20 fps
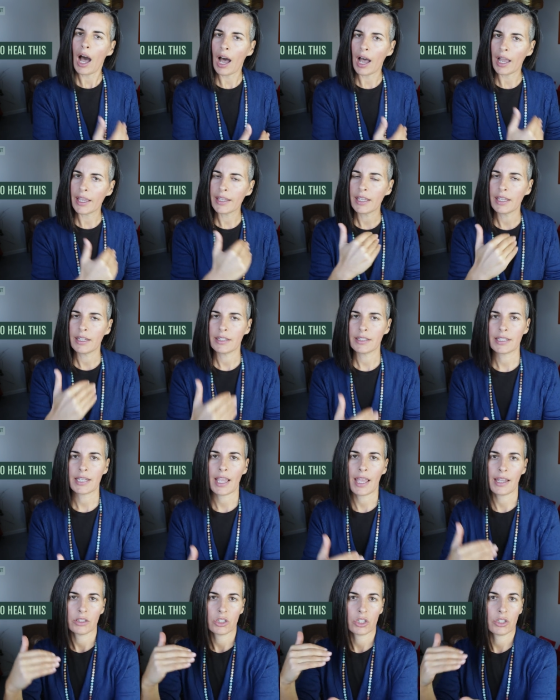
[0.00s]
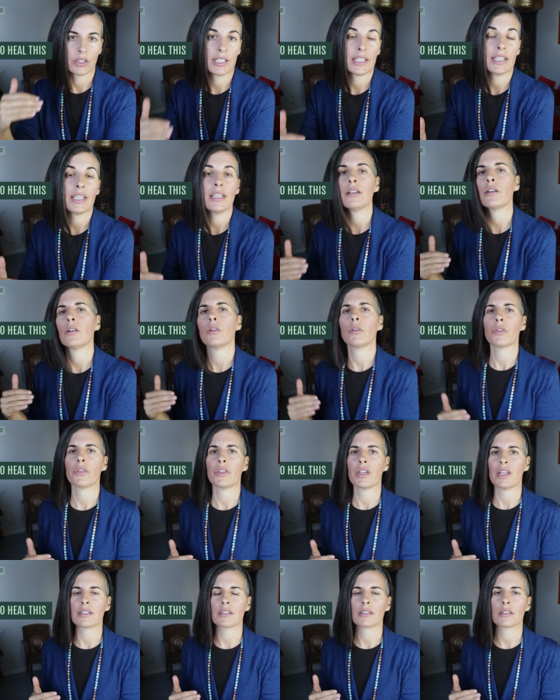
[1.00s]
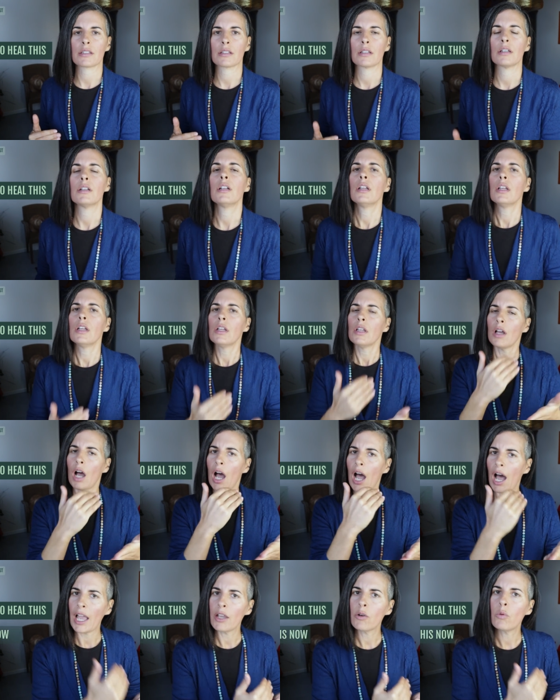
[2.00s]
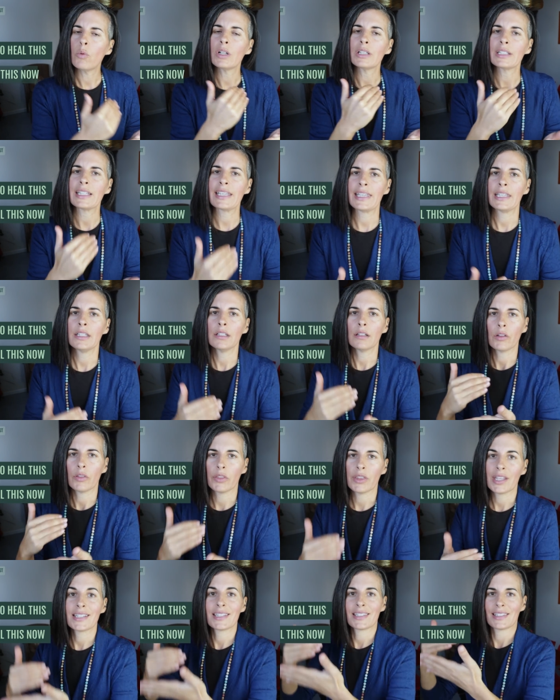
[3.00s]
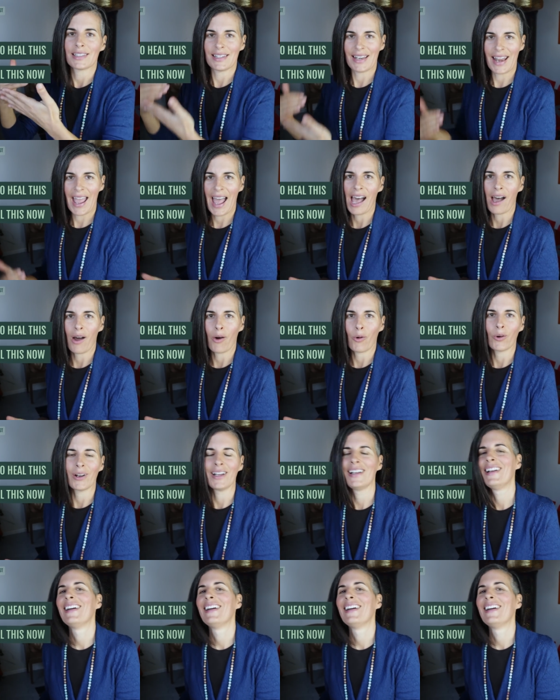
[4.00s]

I intend to heal this. I will heal this now.